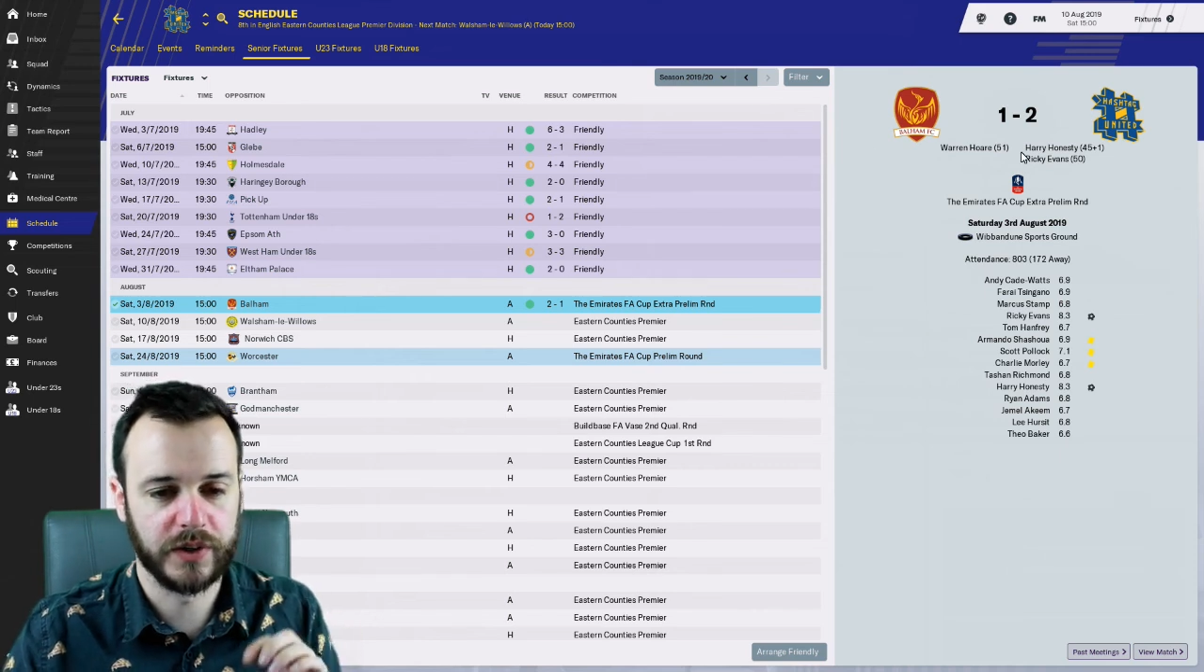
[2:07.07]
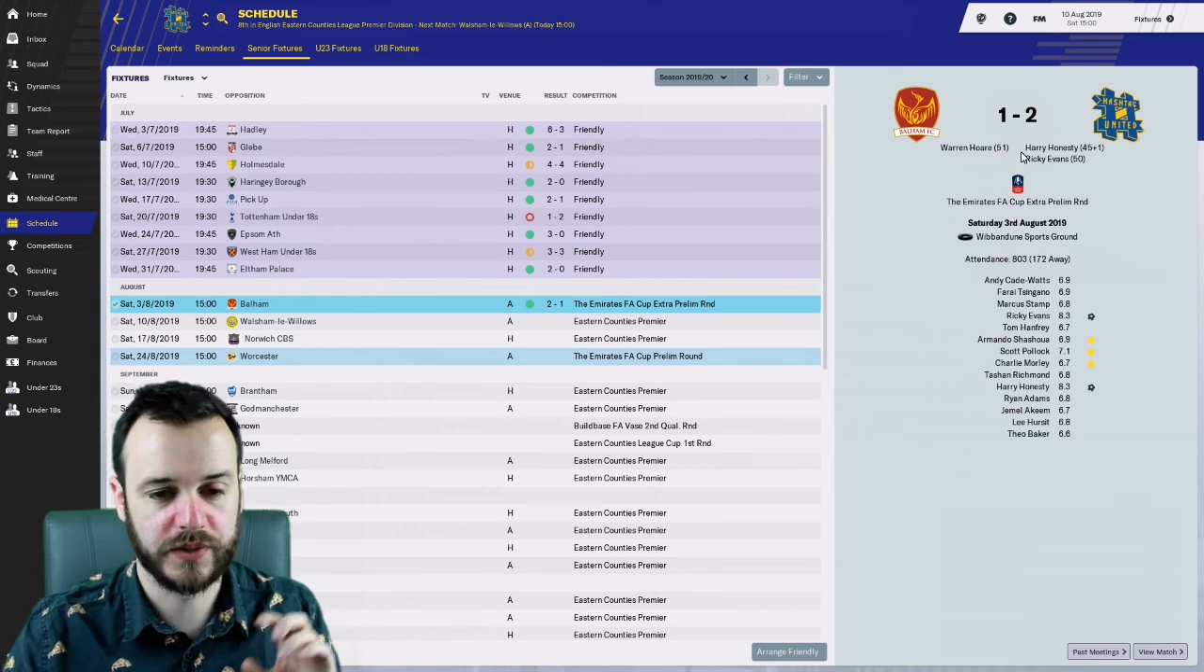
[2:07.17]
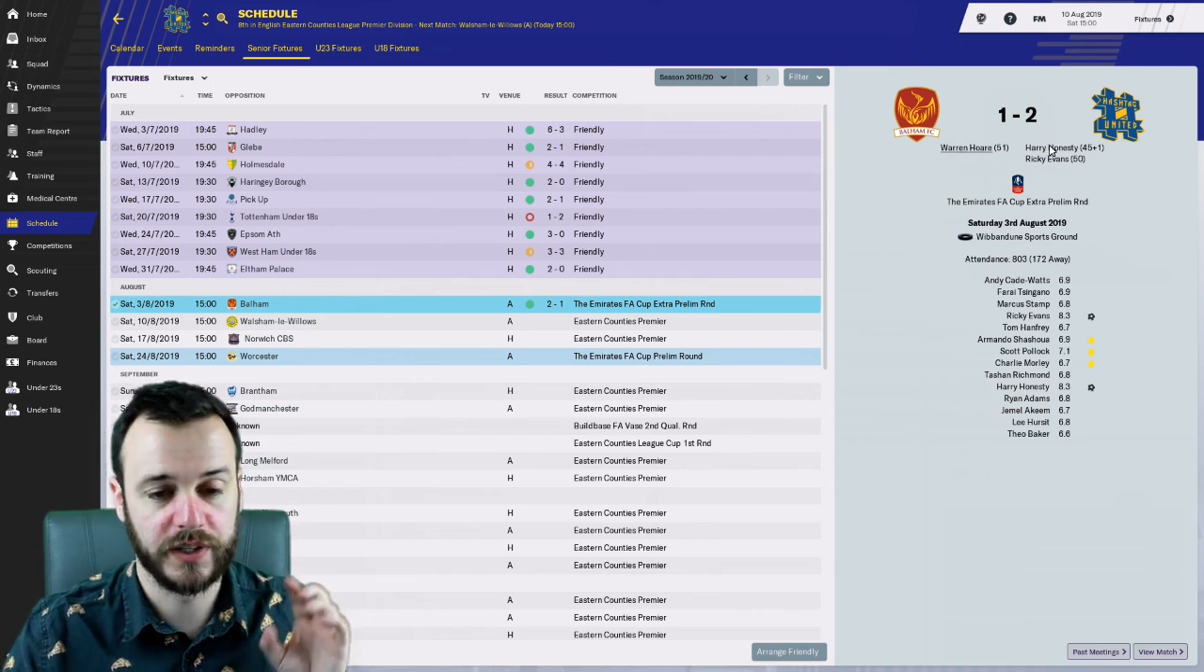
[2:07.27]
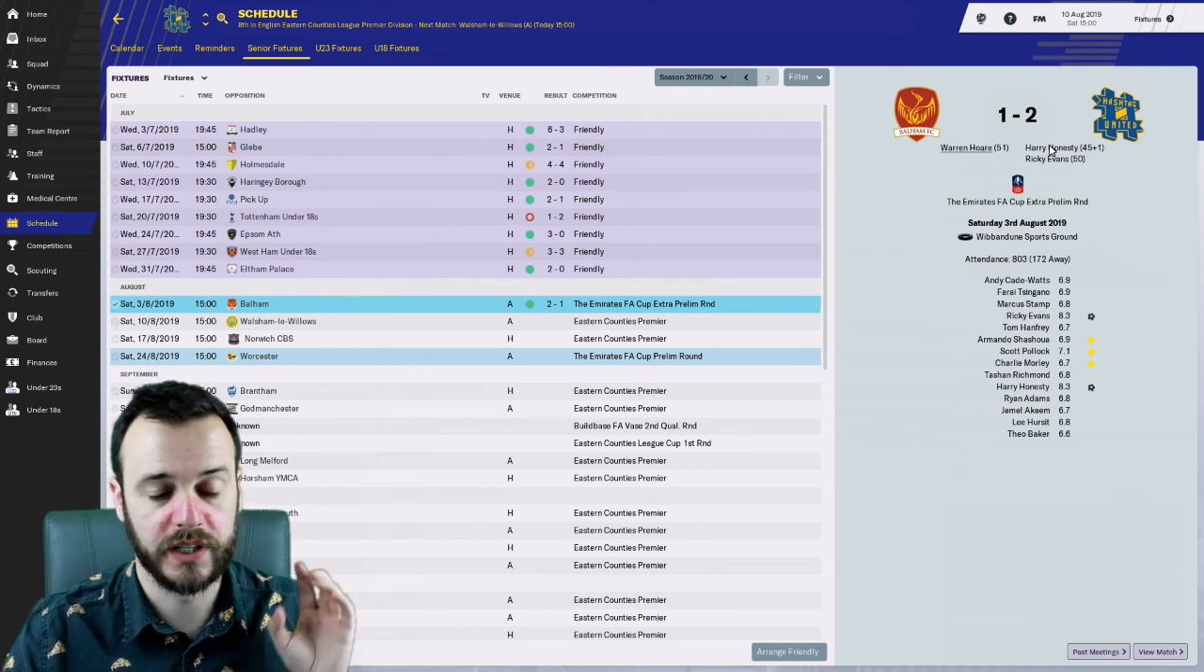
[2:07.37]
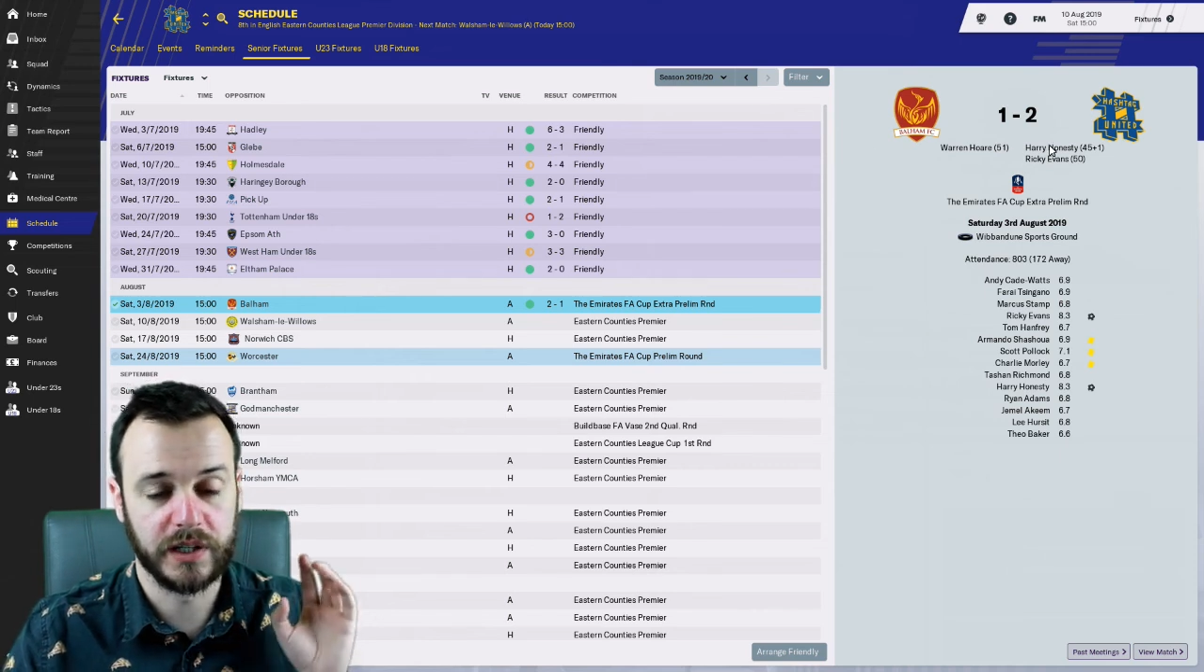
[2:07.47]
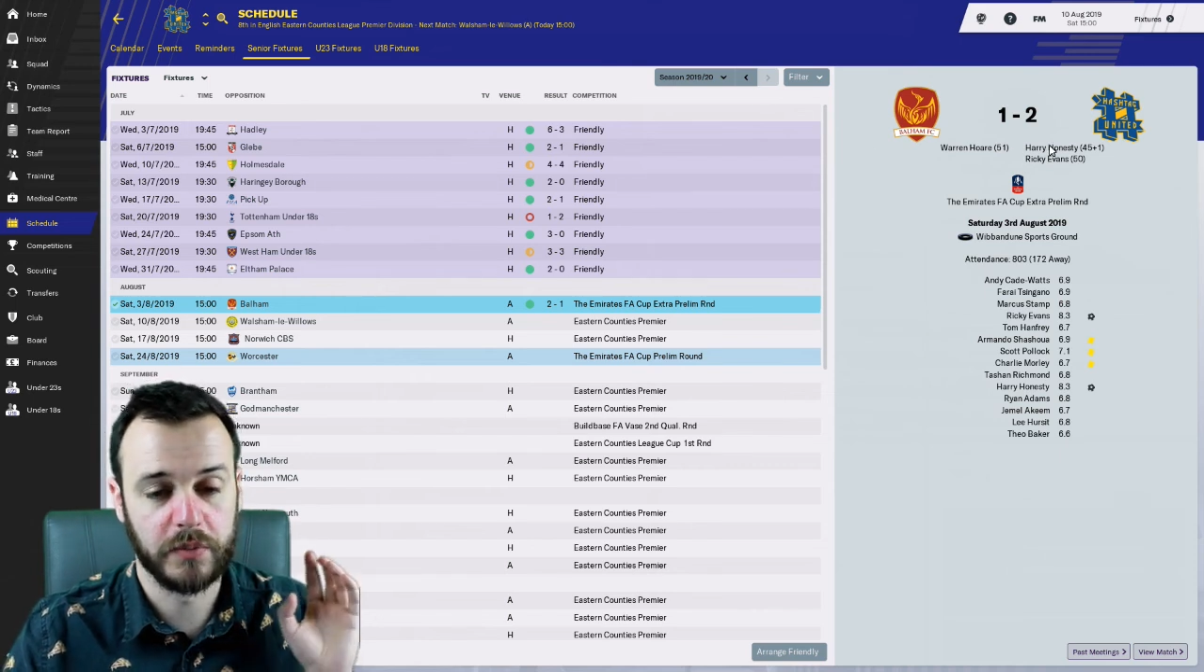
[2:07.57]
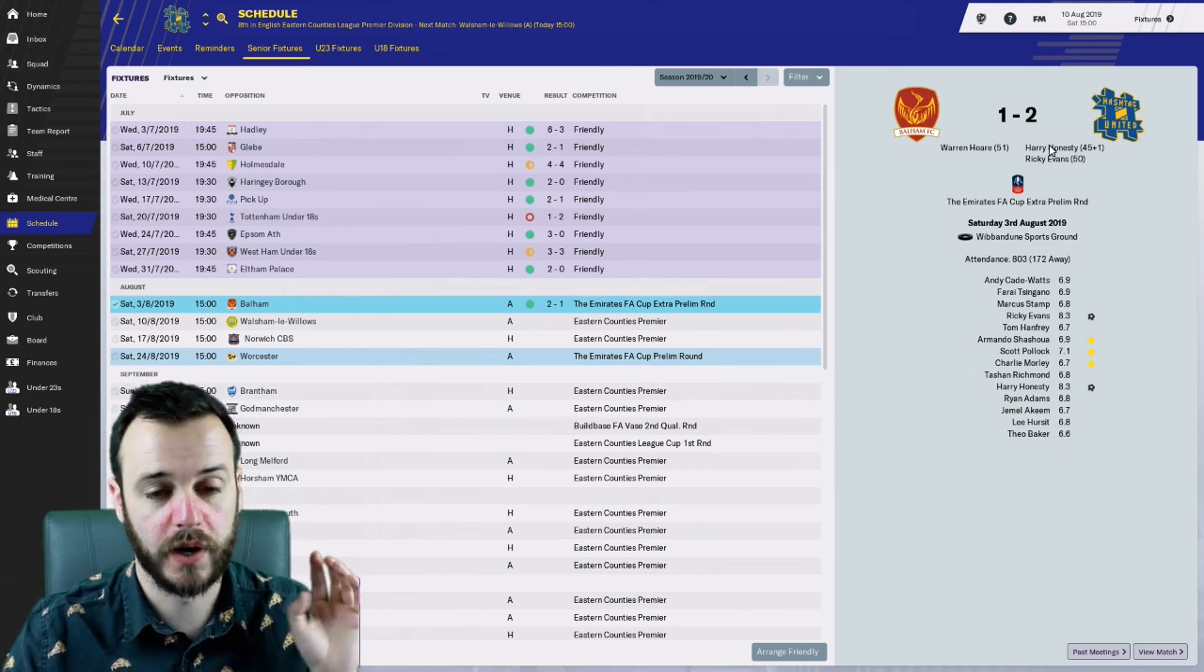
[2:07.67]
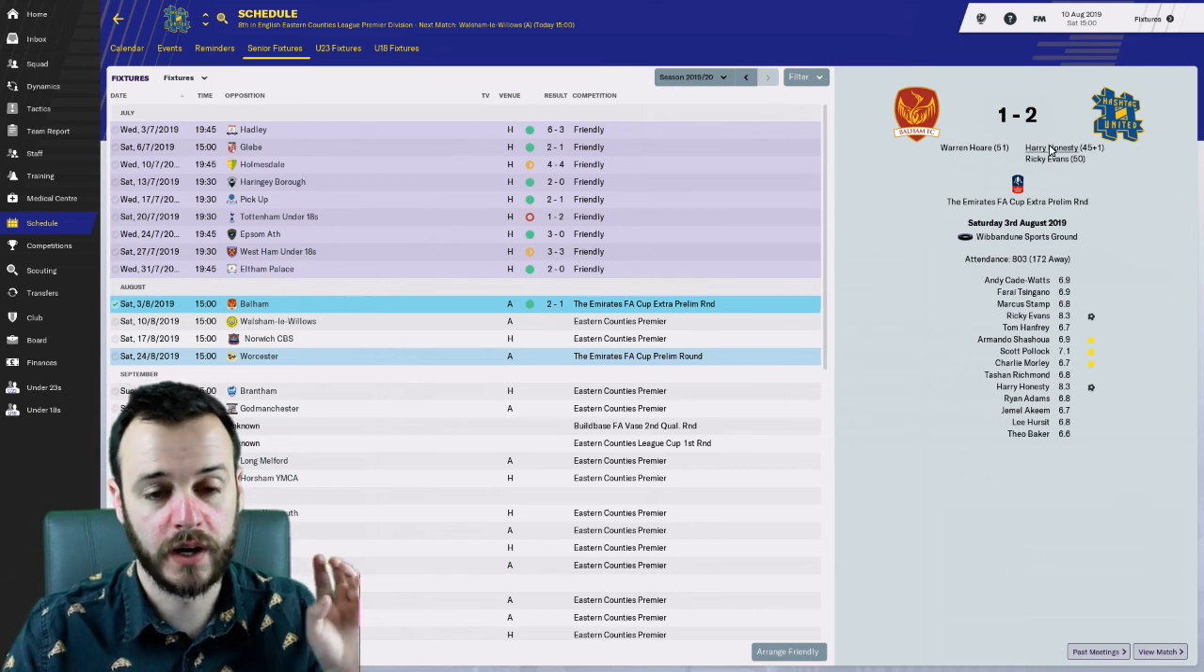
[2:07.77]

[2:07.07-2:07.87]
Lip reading: of first gear,